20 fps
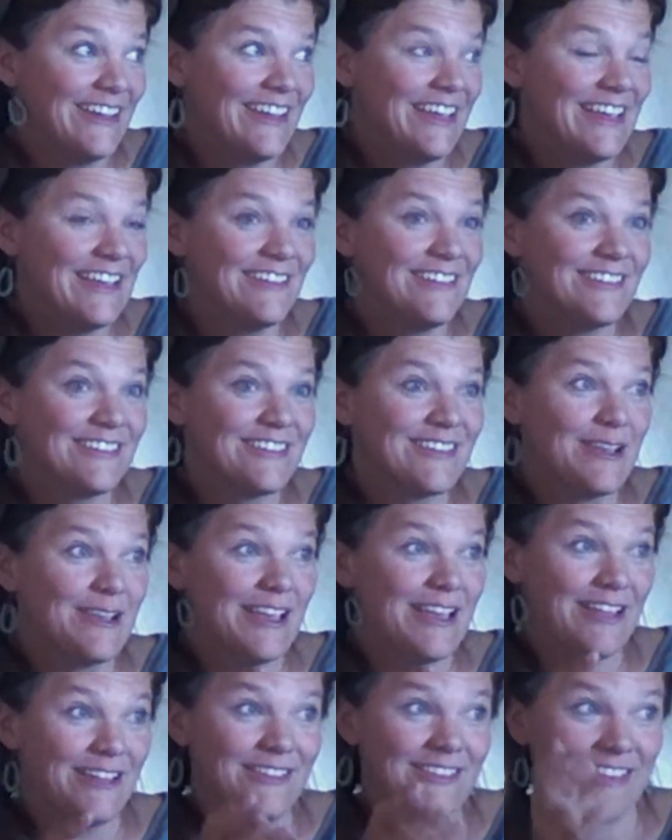
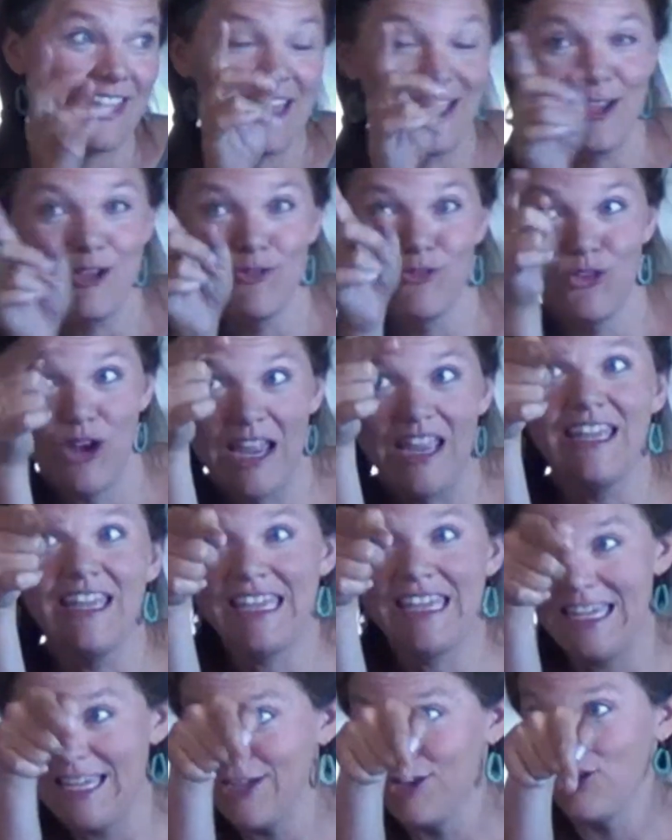It's like right
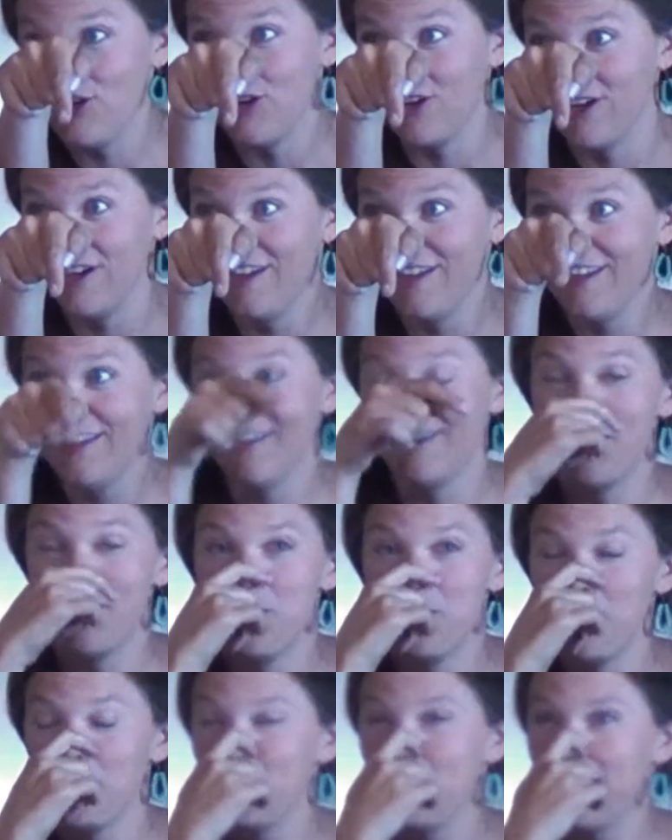here, you
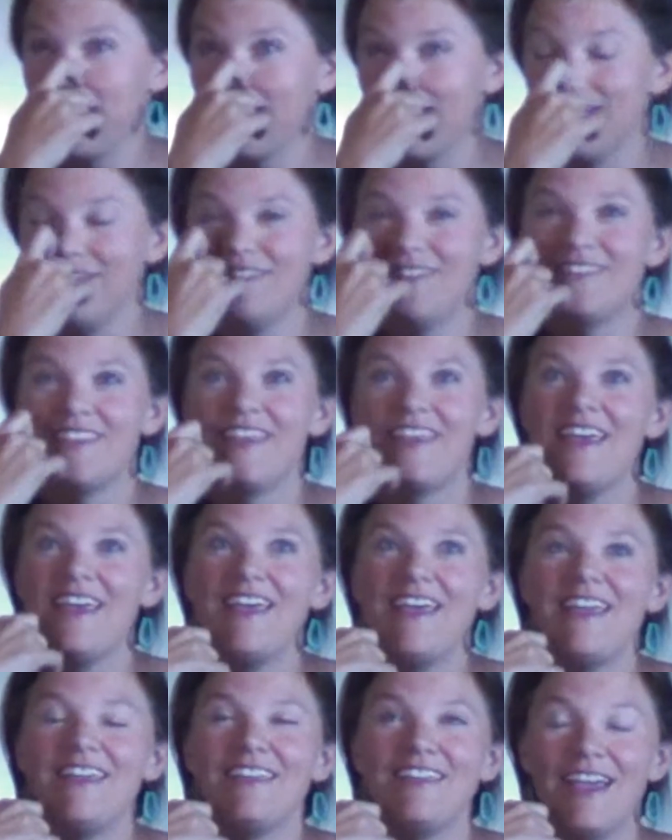know, because
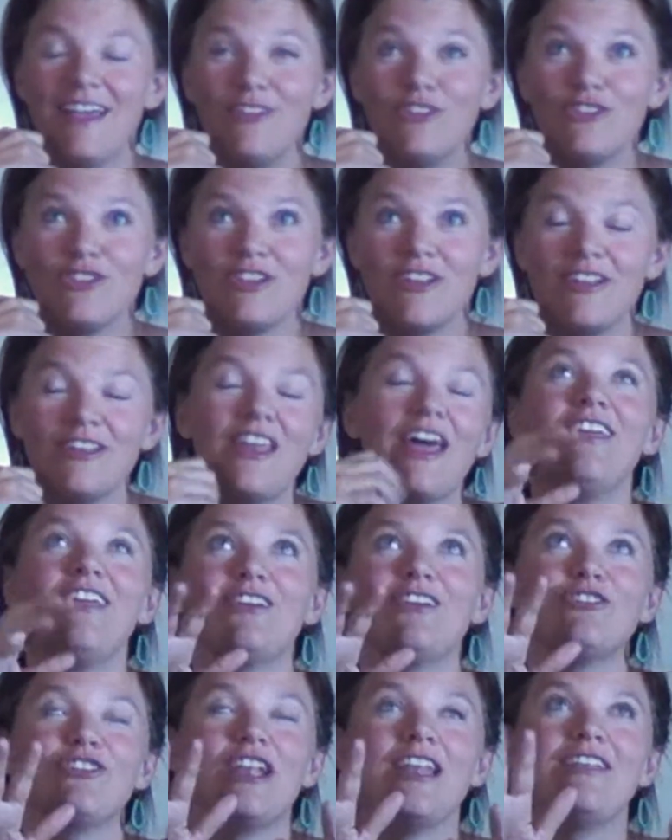not
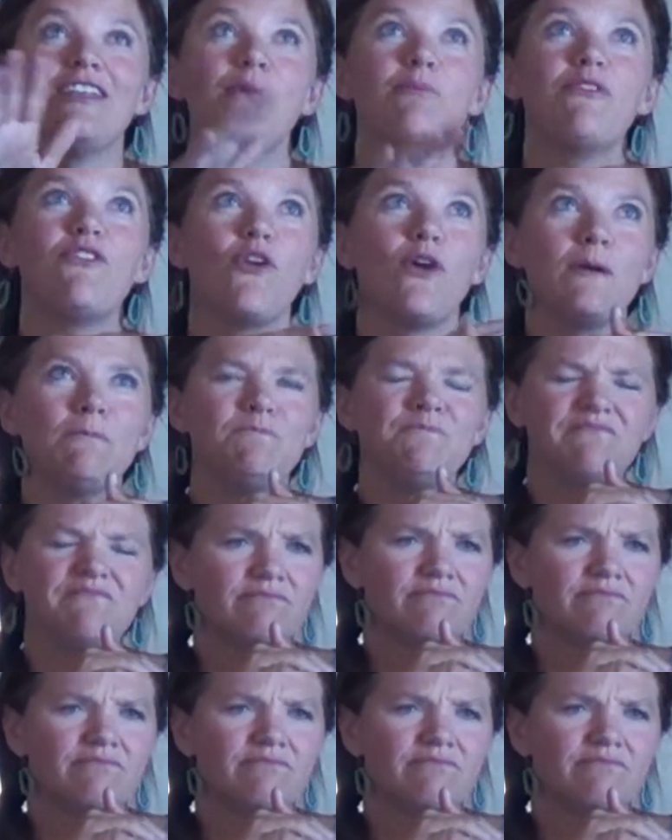yesterday, the day before,